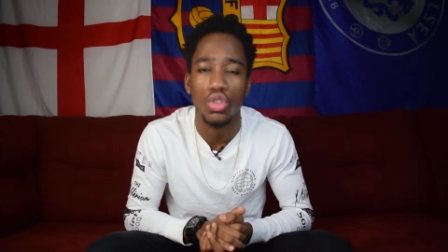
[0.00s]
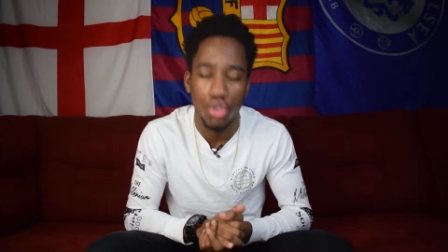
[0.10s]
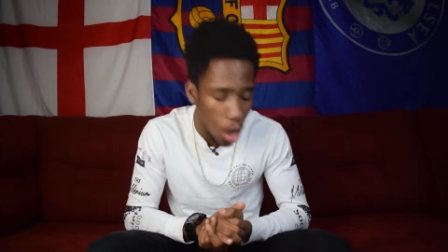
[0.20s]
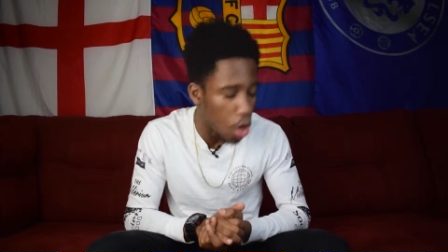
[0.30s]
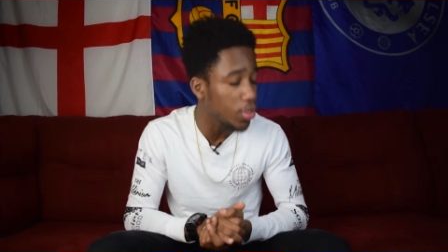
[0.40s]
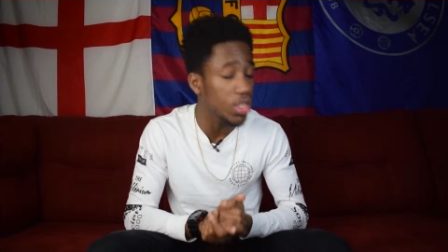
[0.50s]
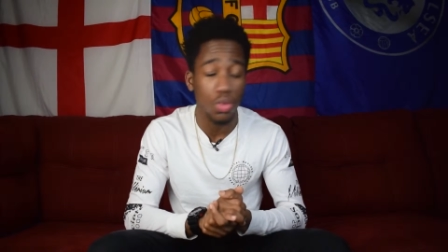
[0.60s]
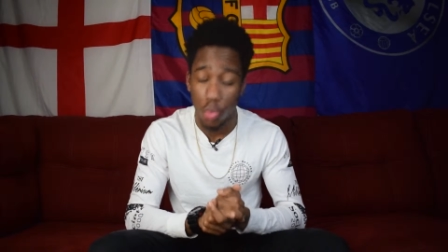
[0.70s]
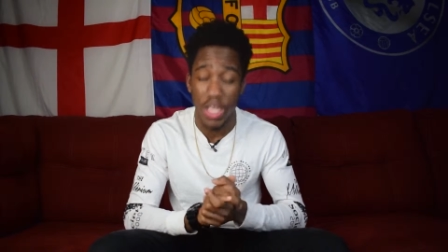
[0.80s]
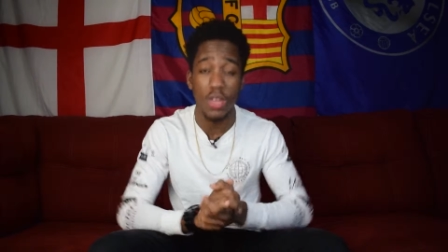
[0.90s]
So this
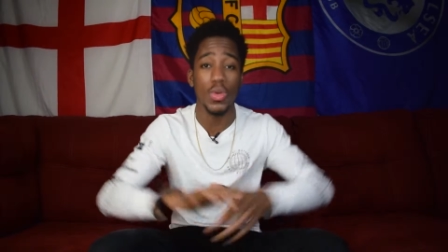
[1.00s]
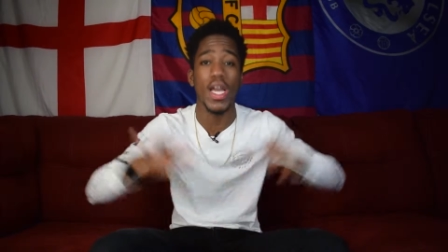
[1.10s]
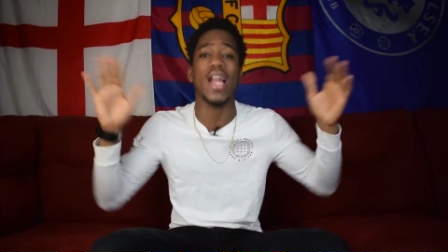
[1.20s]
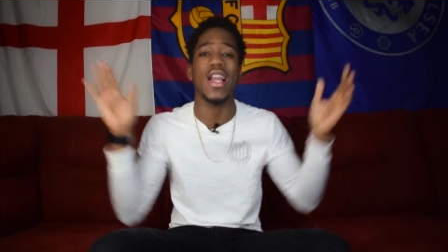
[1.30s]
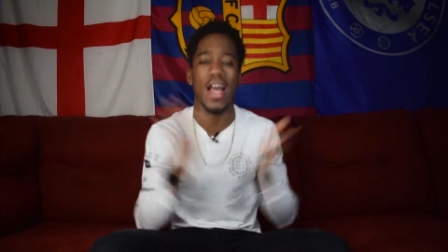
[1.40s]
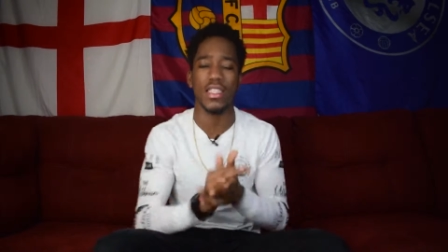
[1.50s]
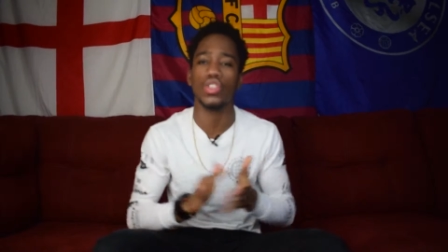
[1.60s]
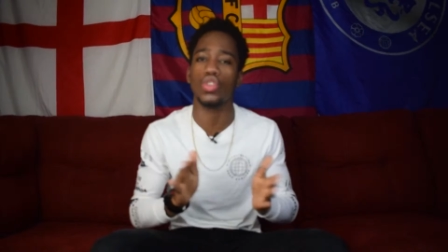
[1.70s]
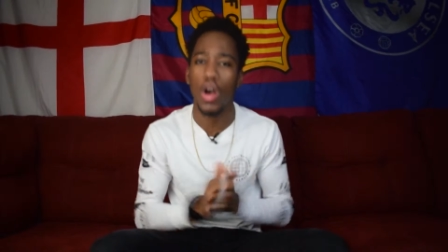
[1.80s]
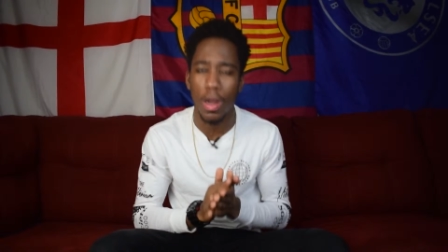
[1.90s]
week we got a lot to
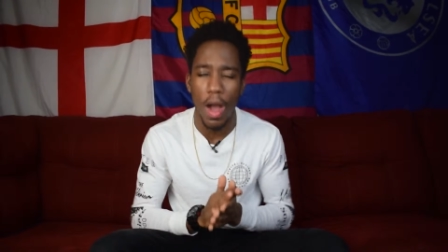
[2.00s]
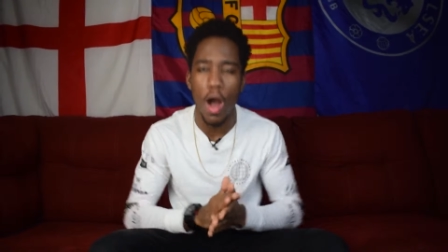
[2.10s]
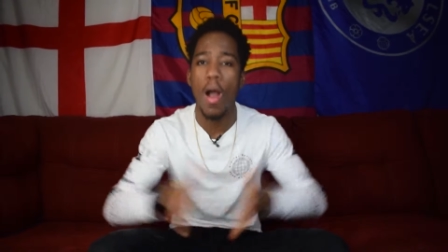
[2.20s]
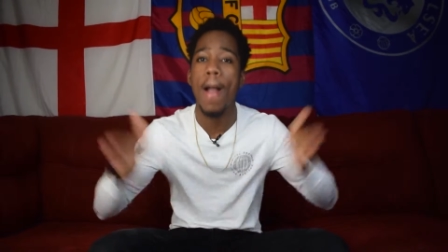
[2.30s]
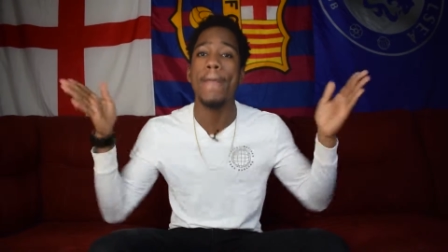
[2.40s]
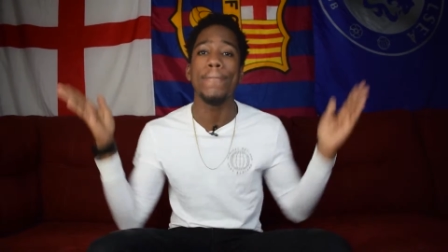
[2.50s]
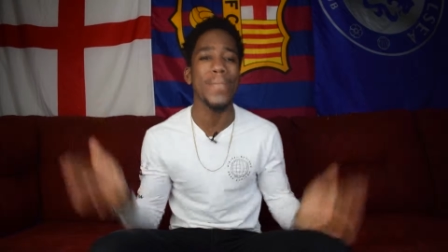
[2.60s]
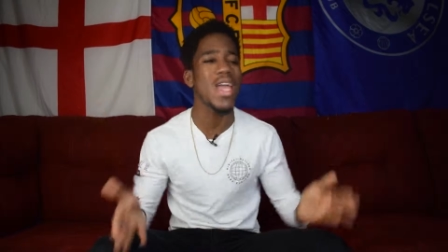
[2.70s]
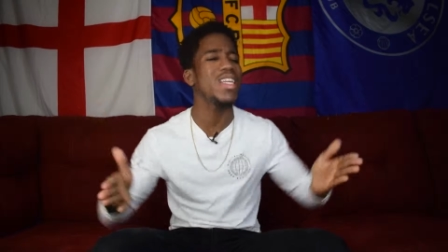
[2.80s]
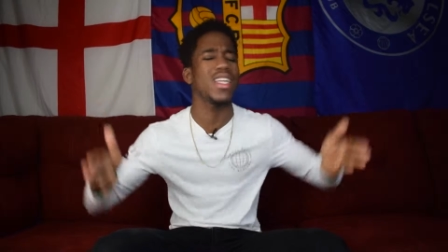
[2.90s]
talk about,
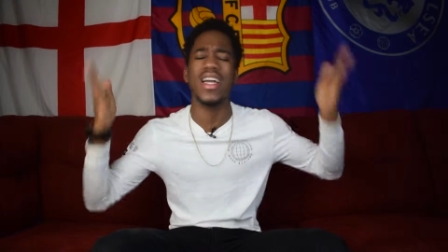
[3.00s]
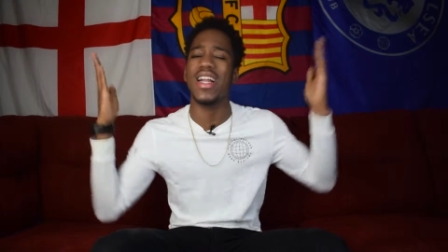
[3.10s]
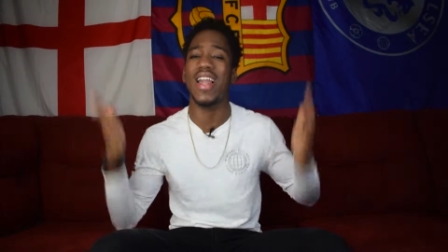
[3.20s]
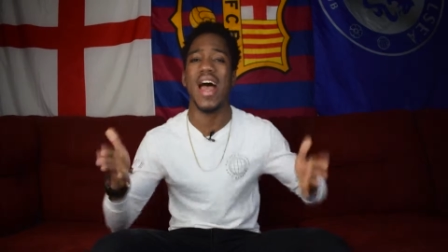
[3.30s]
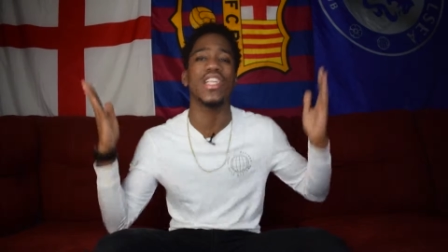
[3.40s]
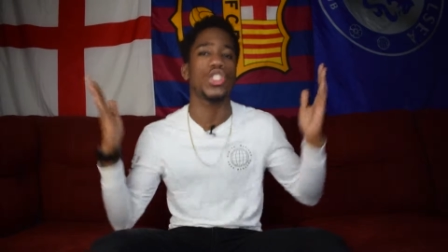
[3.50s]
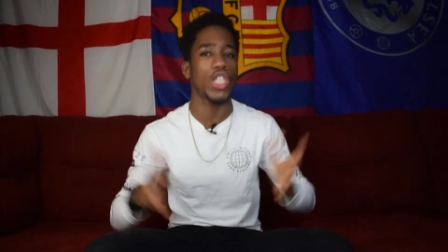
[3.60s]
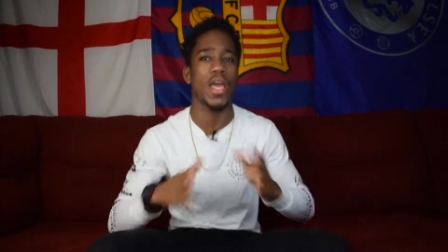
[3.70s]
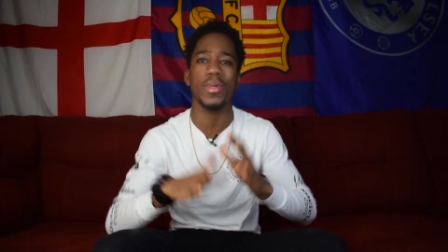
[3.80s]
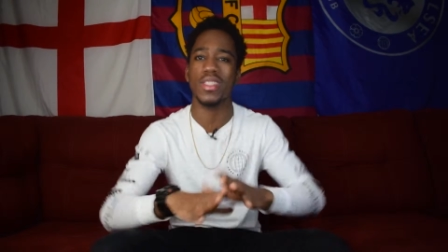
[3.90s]
mainly a lot of
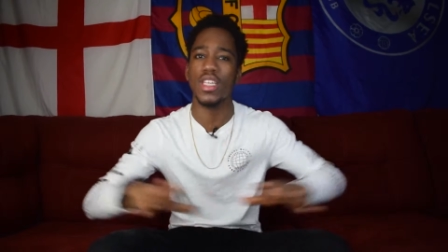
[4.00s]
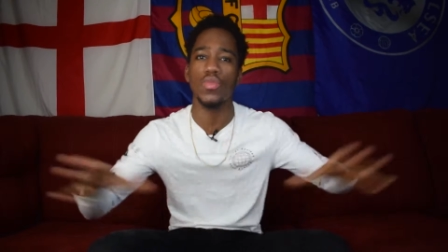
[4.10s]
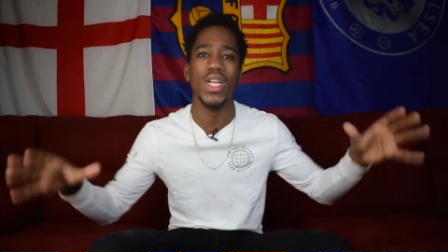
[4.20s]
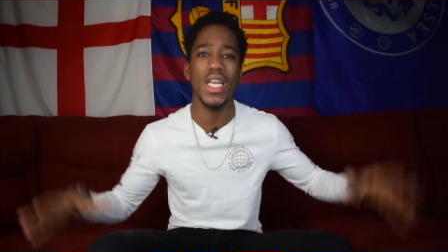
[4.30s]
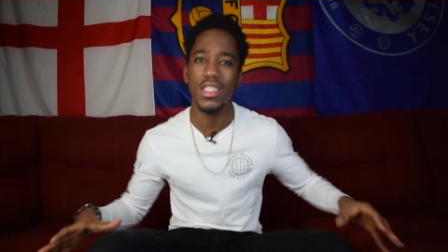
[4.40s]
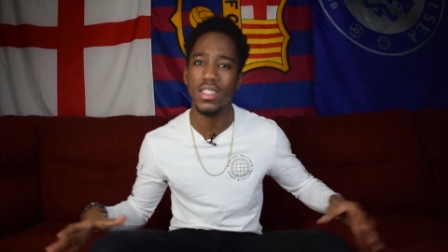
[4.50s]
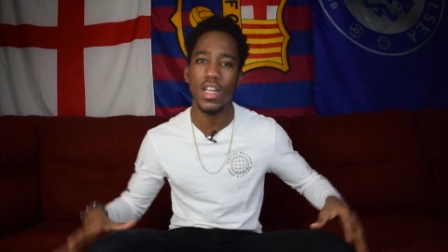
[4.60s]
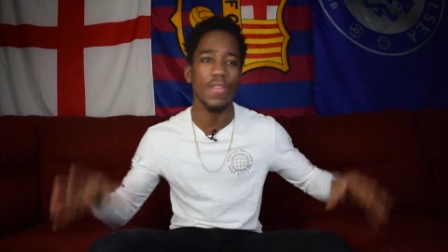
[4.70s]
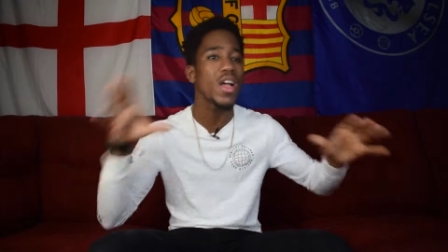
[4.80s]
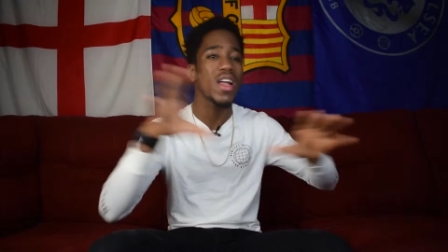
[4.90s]
Champions League related
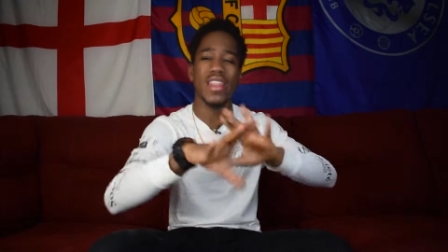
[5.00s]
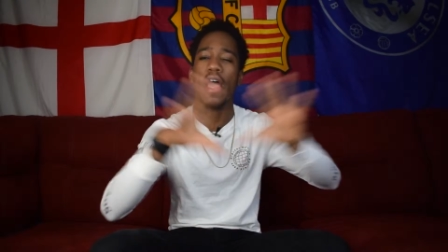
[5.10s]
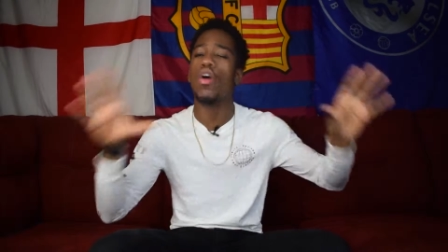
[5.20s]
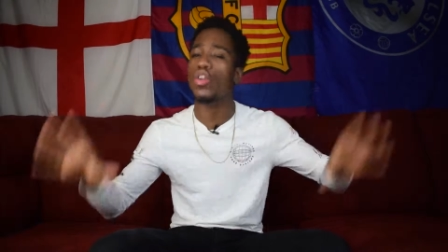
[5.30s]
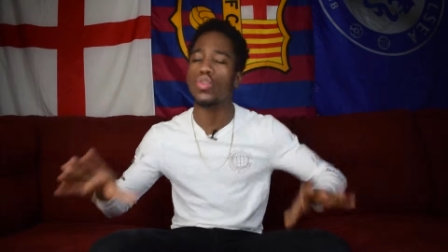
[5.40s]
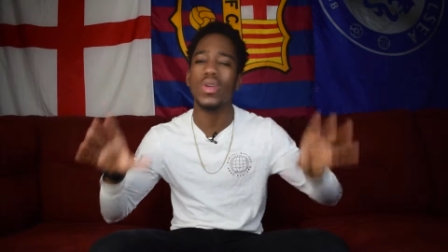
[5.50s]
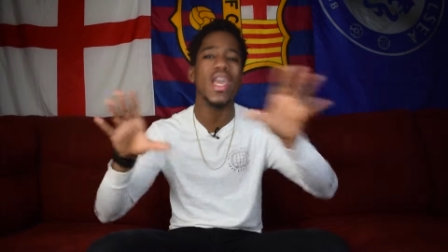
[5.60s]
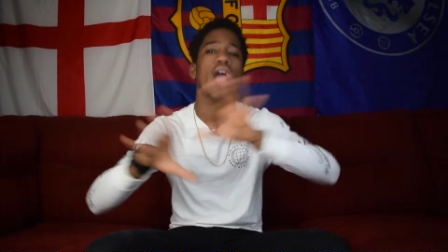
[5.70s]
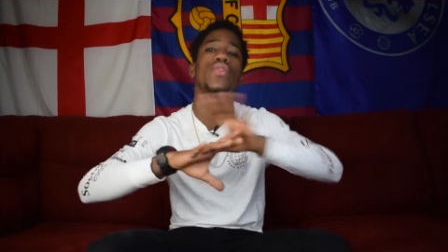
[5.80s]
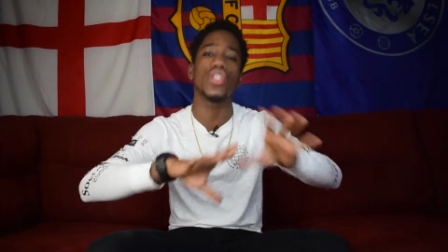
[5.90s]
stuff that also
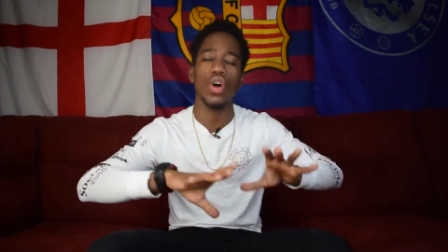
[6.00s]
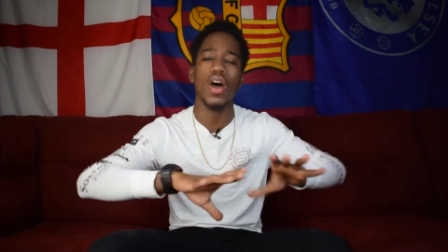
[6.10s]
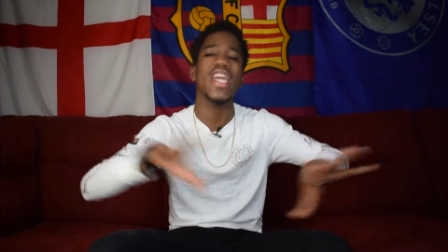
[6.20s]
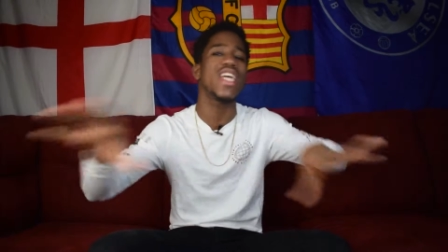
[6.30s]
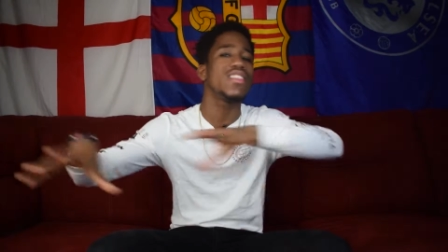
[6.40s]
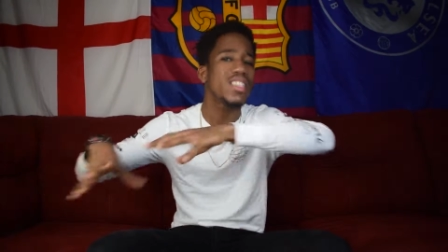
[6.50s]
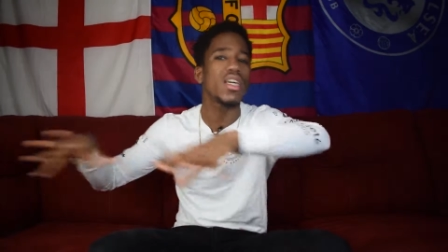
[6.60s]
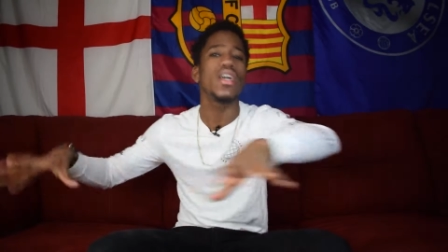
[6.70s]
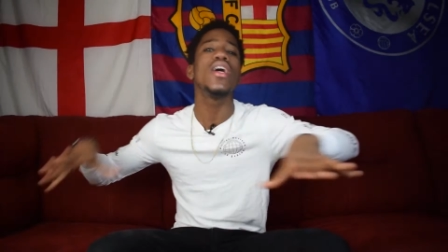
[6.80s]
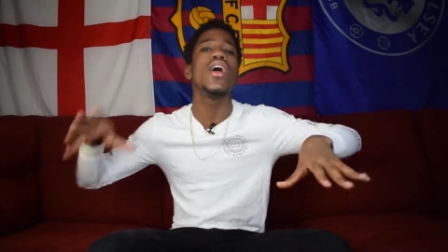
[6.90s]
carries on into